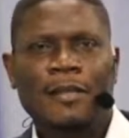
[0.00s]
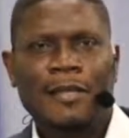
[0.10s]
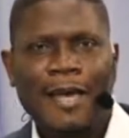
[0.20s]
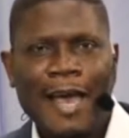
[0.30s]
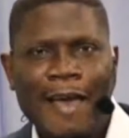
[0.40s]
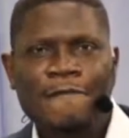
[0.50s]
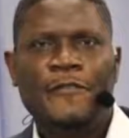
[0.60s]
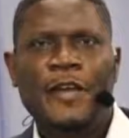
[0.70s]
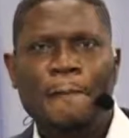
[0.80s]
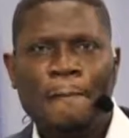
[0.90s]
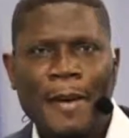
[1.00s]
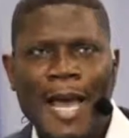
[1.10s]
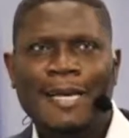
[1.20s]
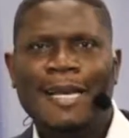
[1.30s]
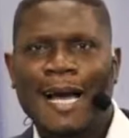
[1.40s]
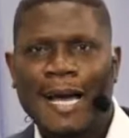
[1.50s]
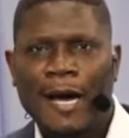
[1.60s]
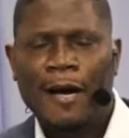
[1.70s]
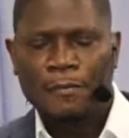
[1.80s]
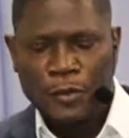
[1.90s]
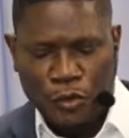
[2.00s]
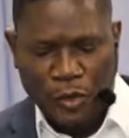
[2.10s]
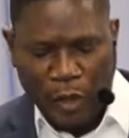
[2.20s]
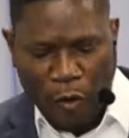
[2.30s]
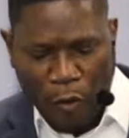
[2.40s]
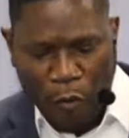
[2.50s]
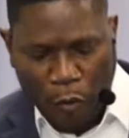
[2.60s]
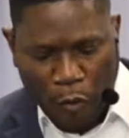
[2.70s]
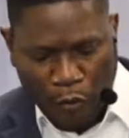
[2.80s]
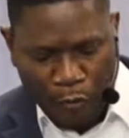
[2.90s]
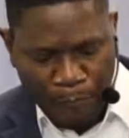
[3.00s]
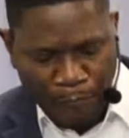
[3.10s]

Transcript: every man that comes to the whole world.